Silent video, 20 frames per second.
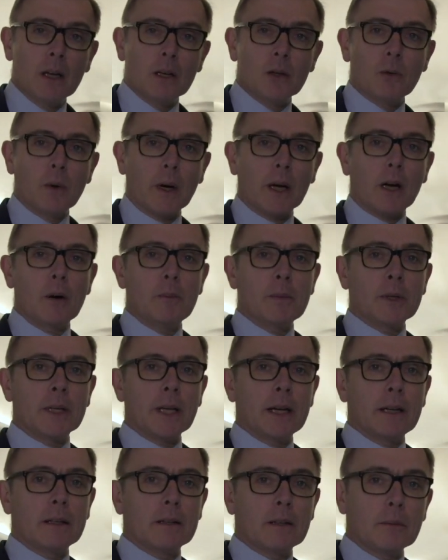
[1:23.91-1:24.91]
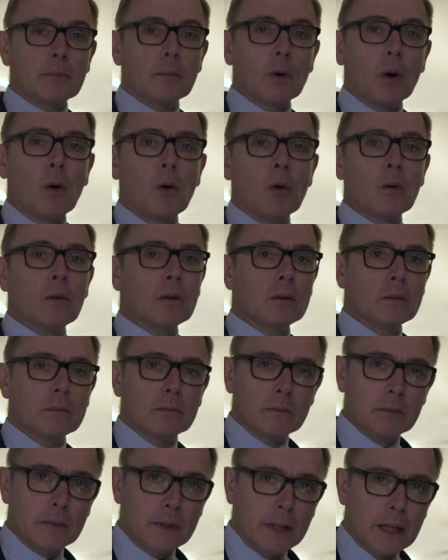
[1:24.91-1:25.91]
to accommodate all
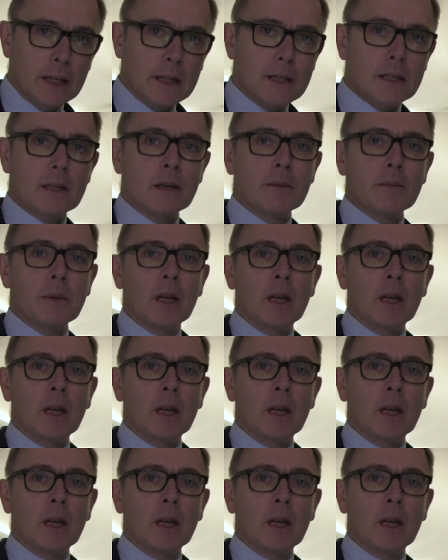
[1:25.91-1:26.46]
needs